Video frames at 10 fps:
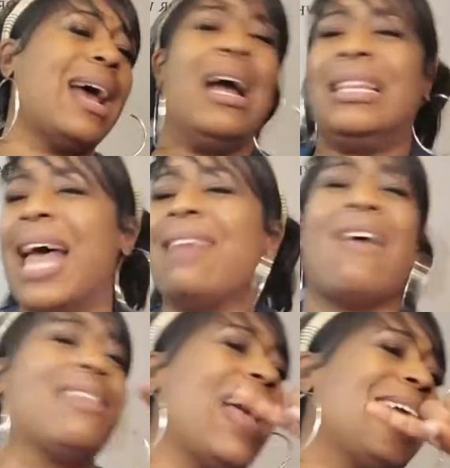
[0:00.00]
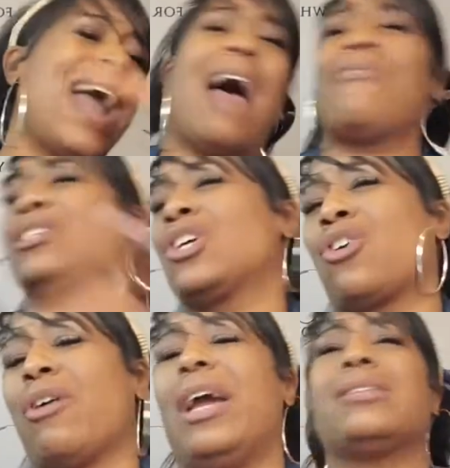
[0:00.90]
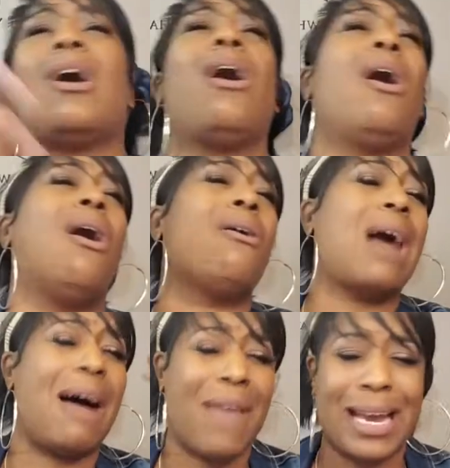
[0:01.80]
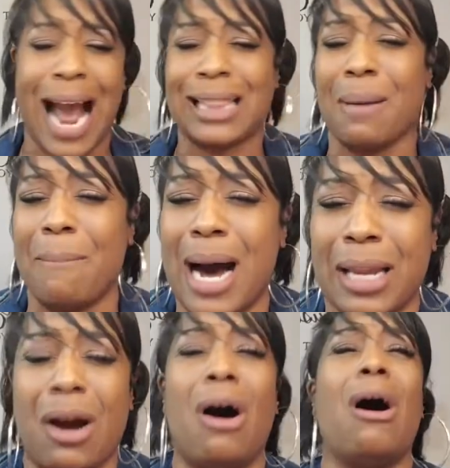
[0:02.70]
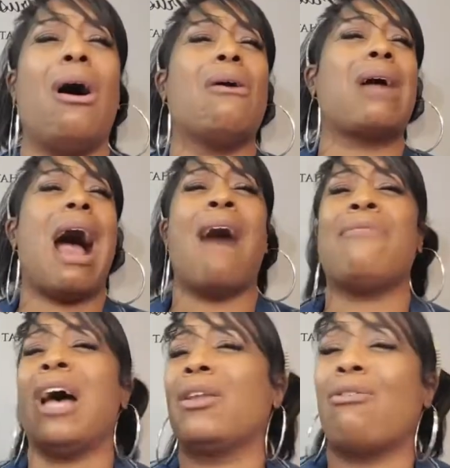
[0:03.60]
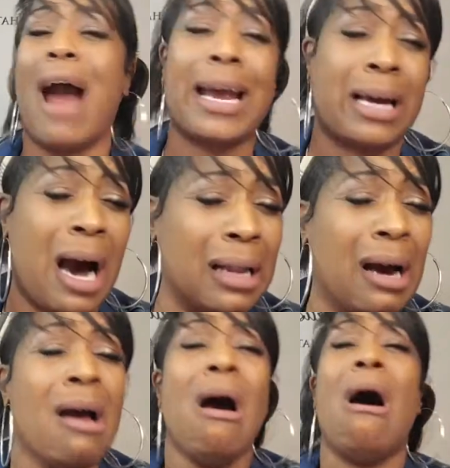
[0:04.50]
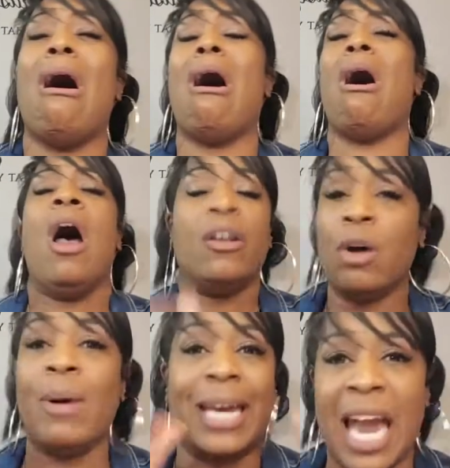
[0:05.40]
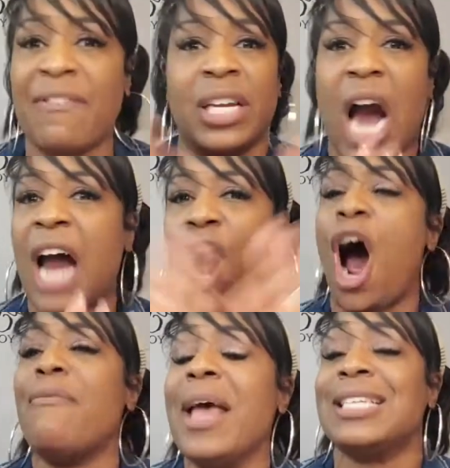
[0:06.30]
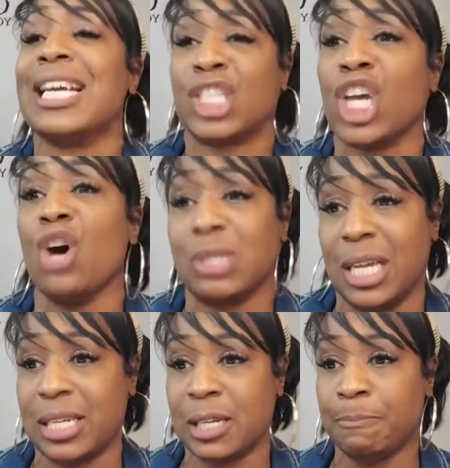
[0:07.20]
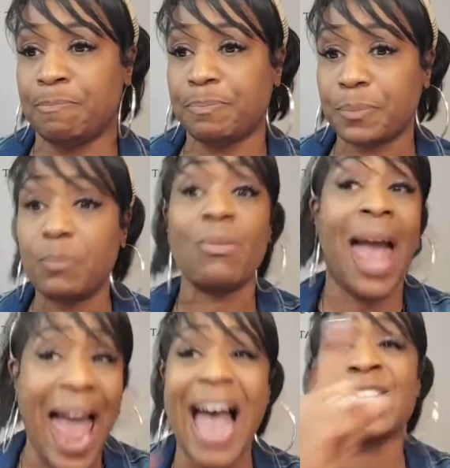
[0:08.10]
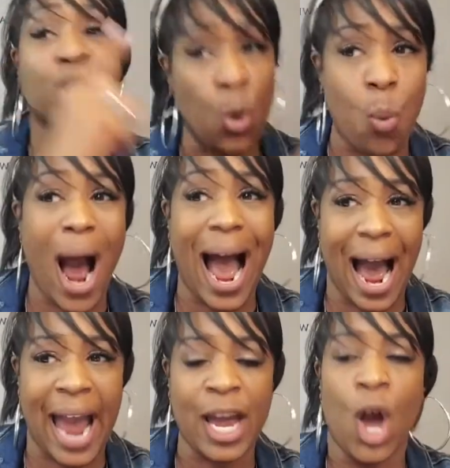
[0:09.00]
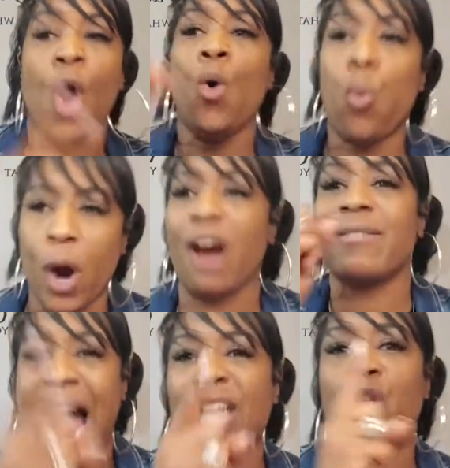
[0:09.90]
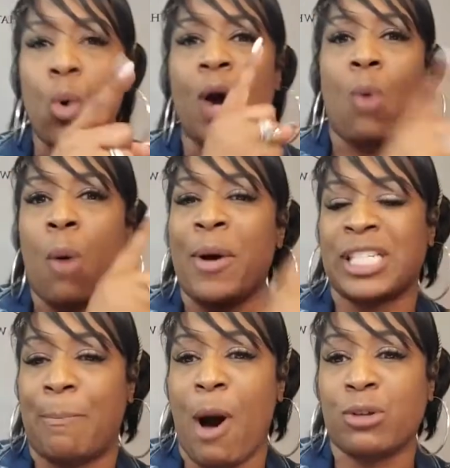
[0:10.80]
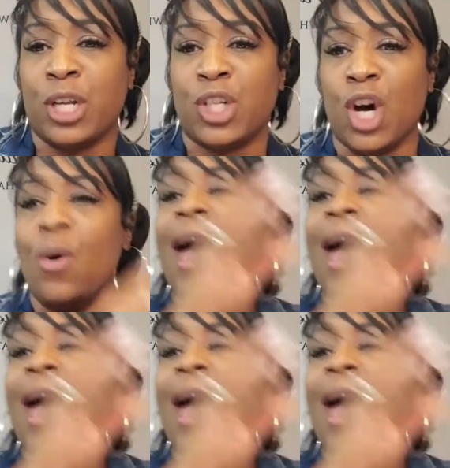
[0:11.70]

they got the degrees. Oh, God, they got the money. Oh, God, they're the right color. Oh, you be giving God all these excuses as to why we're not doing what we're supposed to do,